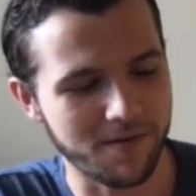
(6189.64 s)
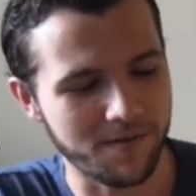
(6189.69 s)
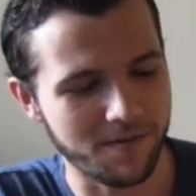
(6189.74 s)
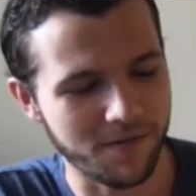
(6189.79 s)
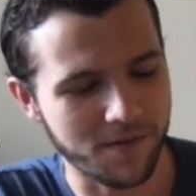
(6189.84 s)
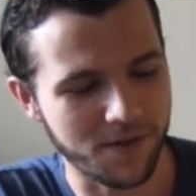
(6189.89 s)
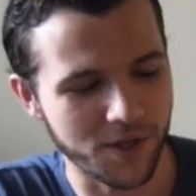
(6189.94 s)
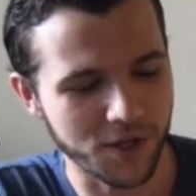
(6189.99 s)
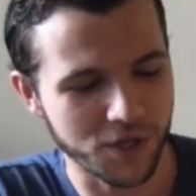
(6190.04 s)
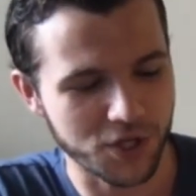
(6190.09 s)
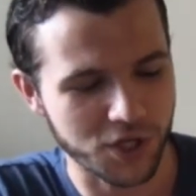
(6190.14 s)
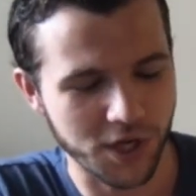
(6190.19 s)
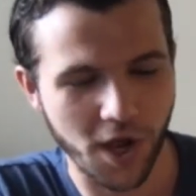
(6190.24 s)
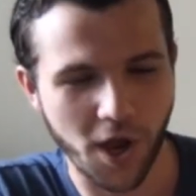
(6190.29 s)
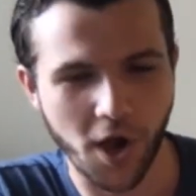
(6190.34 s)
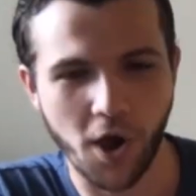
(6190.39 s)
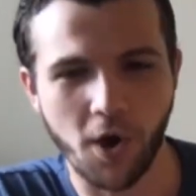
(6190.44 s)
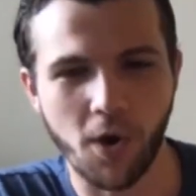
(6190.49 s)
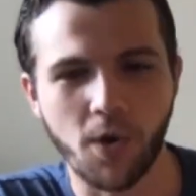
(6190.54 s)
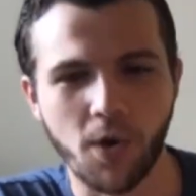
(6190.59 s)
the
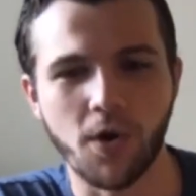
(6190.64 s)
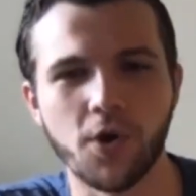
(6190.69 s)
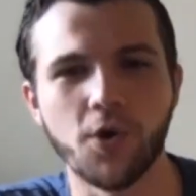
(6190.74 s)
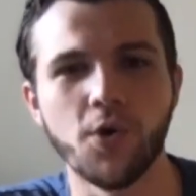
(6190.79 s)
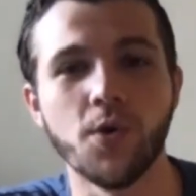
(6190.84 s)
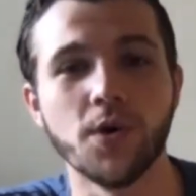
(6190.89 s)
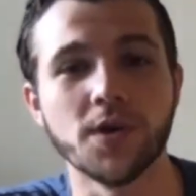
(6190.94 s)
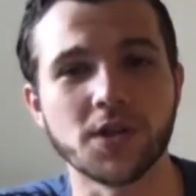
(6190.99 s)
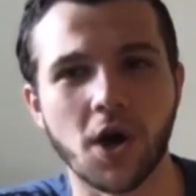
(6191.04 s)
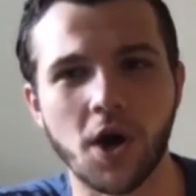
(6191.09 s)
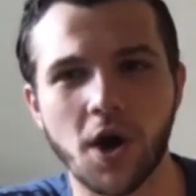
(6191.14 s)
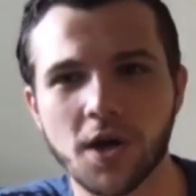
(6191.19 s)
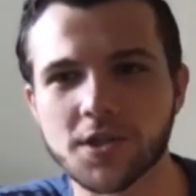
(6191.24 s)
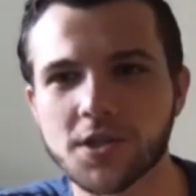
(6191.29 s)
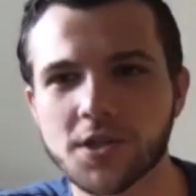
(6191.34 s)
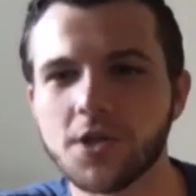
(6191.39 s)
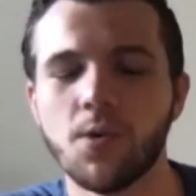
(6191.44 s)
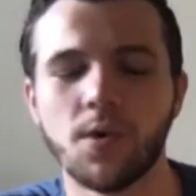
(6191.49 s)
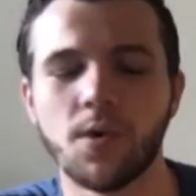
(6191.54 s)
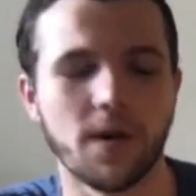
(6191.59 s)
show, who is
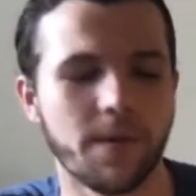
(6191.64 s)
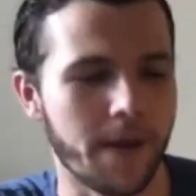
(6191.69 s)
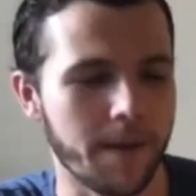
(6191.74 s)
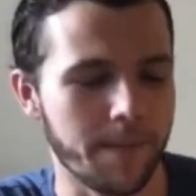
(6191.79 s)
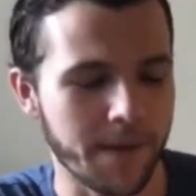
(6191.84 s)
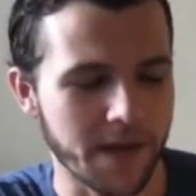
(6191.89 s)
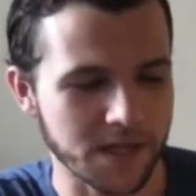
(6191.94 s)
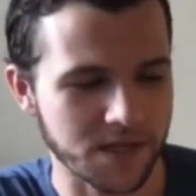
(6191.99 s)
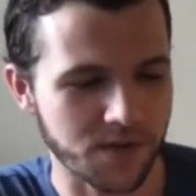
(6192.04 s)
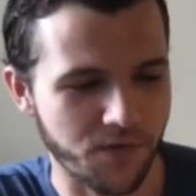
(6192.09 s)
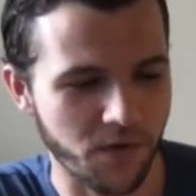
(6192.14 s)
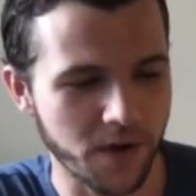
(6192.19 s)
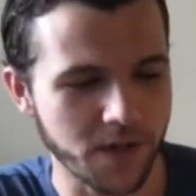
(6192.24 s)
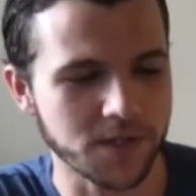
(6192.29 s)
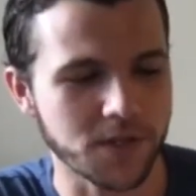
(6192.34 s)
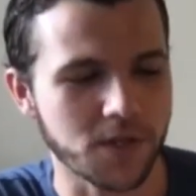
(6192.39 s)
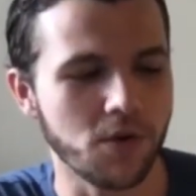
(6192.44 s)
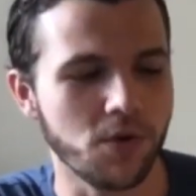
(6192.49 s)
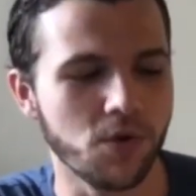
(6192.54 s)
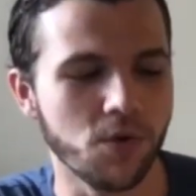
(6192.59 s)
also one of my best
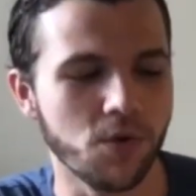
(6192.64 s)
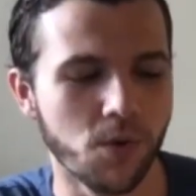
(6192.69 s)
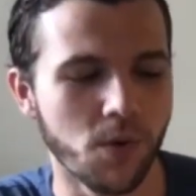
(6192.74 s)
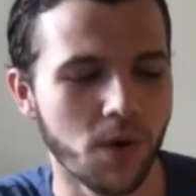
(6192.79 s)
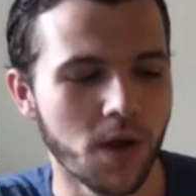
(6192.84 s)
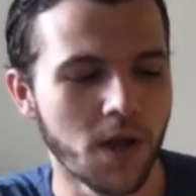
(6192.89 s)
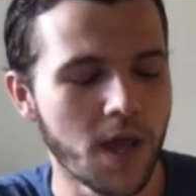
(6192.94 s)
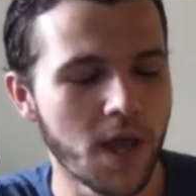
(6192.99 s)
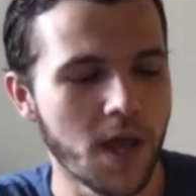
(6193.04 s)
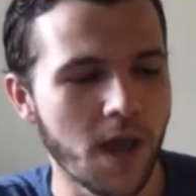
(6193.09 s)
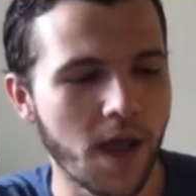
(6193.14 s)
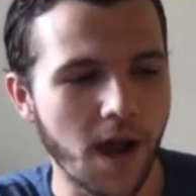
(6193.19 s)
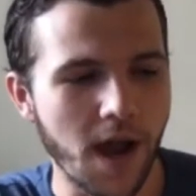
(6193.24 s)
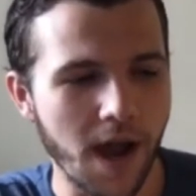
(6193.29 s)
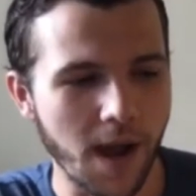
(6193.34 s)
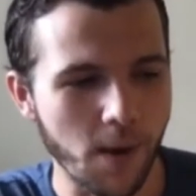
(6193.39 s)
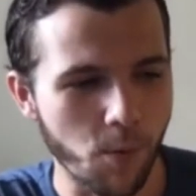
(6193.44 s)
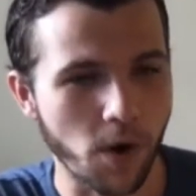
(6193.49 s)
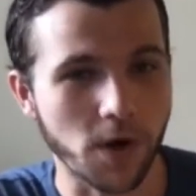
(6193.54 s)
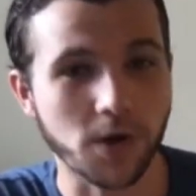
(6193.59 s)
friends, who
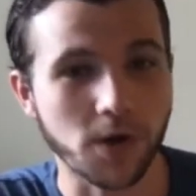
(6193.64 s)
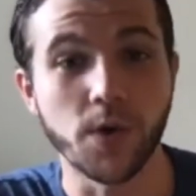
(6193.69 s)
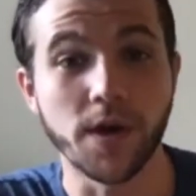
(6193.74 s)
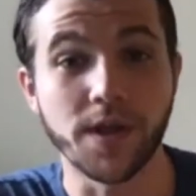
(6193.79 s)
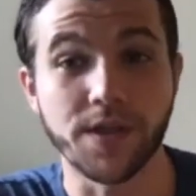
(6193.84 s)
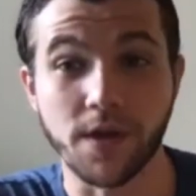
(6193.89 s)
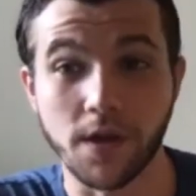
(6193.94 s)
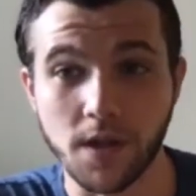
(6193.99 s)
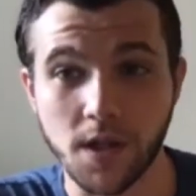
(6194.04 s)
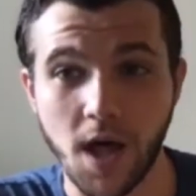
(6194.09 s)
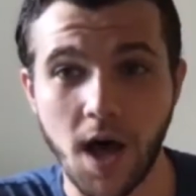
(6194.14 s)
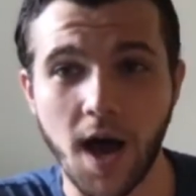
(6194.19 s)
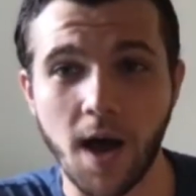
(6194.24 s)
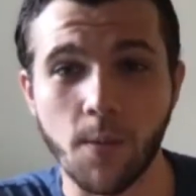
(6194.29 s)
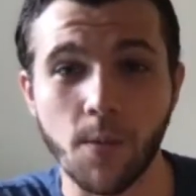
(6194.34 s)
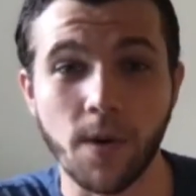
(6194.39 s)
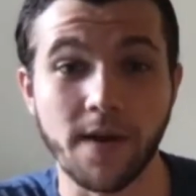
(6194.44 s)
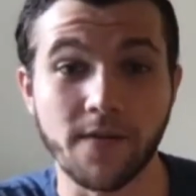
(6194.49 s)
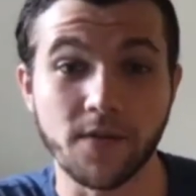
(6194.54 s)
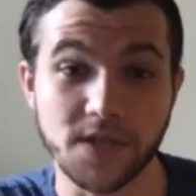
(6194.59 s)
I worked with a
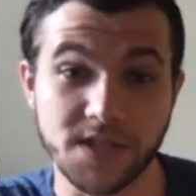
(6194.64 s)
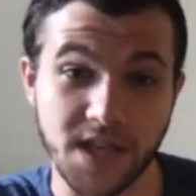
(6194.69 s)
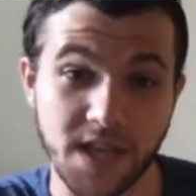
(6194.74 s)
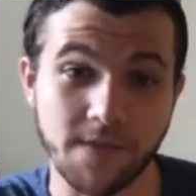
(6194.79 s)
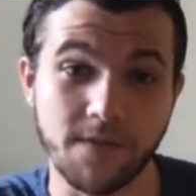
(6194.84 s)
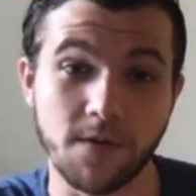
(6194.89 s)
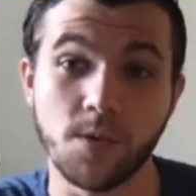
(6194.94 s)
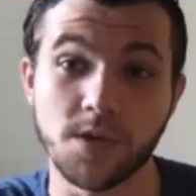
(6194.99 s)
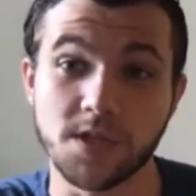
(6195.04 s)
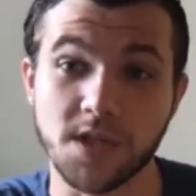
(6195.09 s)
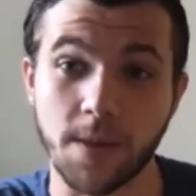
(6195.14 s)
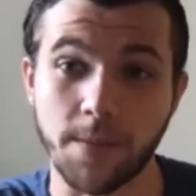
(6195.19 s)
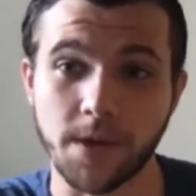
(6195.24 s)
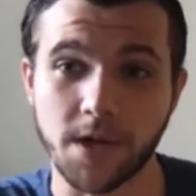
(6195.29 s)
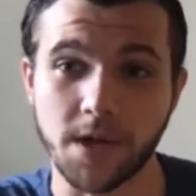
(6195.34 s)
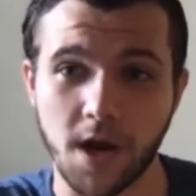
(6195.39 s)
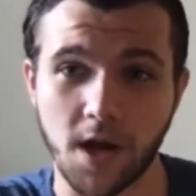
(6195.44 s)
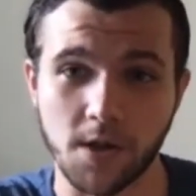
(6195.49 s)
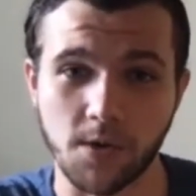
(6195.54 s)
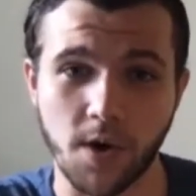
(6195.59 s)
lot whenever David was up in
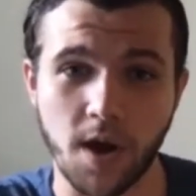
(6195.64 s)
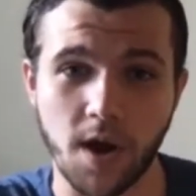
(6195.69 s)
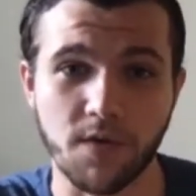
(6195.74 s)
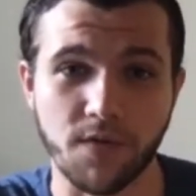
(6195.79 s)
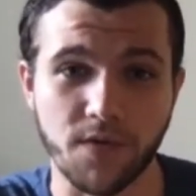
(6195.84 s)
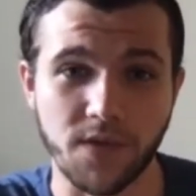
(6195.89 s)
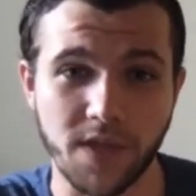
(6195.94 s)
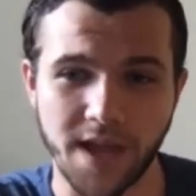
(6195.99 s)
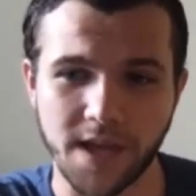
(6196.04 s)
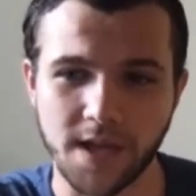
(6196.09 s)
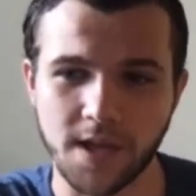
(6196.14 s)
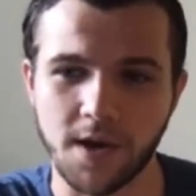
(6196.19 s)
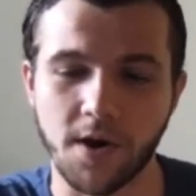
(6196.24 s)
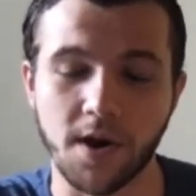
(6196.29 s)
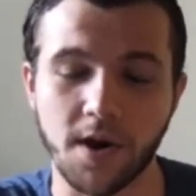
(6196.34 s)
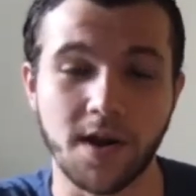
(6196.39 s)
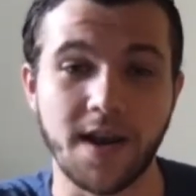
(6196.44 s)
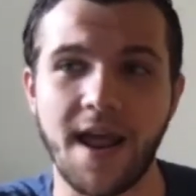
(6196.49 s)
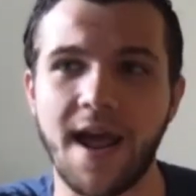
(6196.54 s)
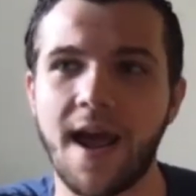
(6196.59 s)
Colorado for that
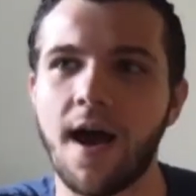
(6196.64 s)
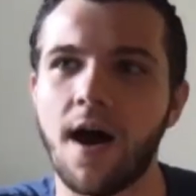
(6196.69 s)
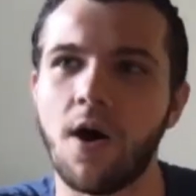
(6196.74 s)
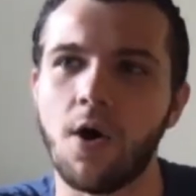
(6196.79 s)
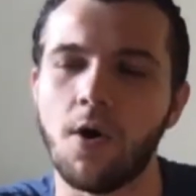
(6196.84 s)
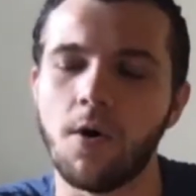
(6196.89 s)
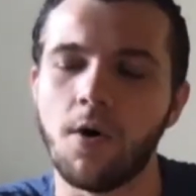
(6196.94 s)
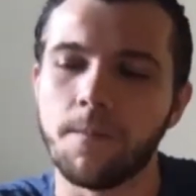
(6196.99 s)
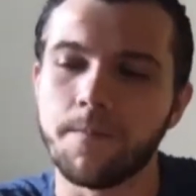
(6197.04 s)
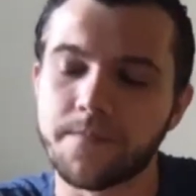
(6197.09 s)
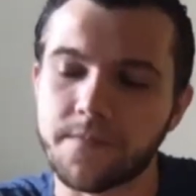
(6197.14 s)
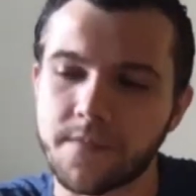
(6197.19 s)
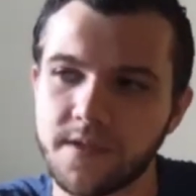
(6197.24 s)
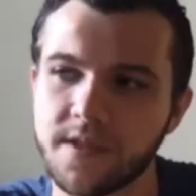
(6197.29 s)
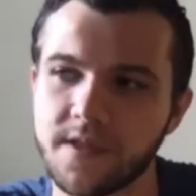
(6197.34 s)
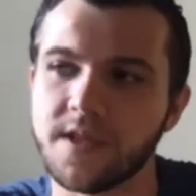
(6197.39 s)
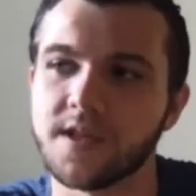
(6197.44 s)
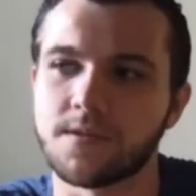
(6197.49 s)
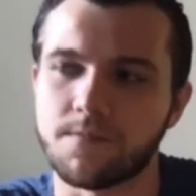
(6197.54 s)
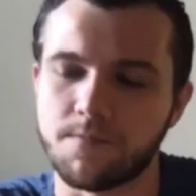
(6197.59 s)
year, and now
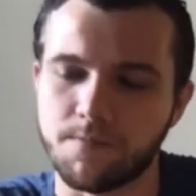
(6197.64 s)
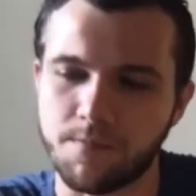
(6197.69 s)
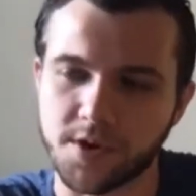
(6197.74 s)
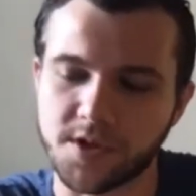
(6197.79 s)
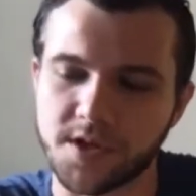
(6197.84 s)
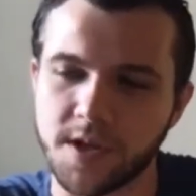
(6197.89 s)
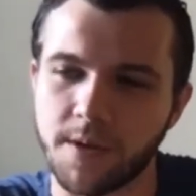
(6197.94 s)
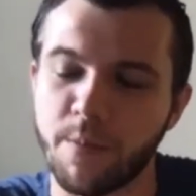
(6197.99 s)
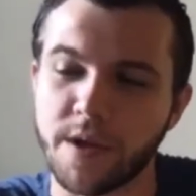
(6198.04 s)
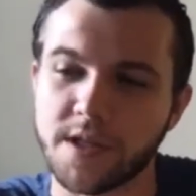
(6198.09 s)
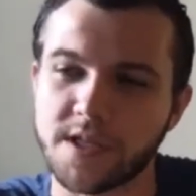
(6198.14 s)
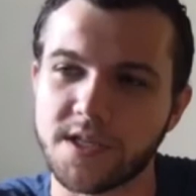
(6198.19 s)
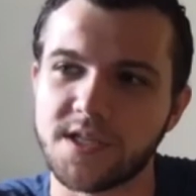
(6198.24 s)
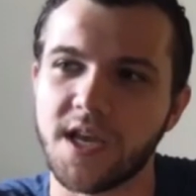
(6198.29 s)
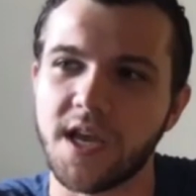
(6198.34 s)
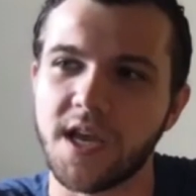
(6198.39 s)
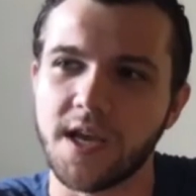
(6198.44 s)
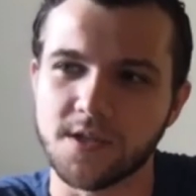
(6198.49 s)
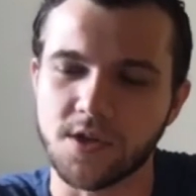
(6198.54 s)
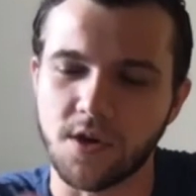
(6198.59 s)
this person I'm about to
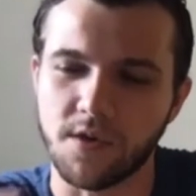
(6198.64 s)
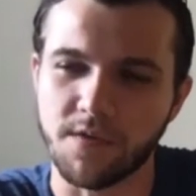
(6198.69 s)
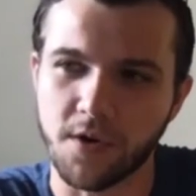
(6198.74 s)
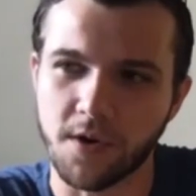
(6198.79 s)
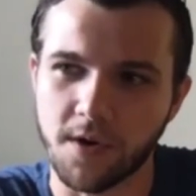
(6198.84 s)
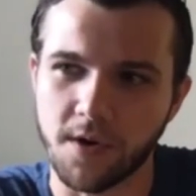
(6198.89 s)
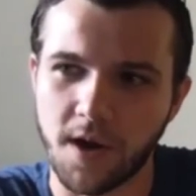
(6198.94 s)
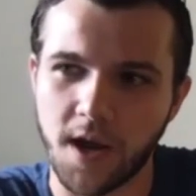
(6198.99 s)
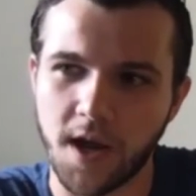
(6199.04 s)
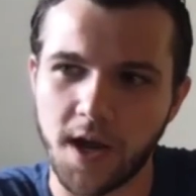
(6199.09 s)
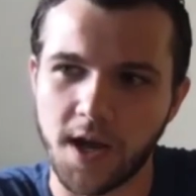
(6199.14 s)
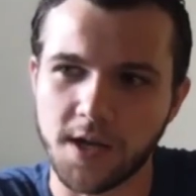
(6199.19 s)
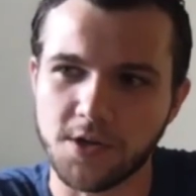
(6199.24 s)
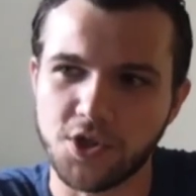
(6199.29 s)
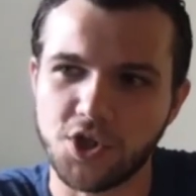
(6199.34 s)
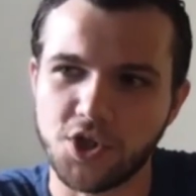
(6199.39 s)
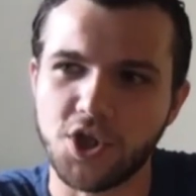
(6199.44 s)
say is over, uh,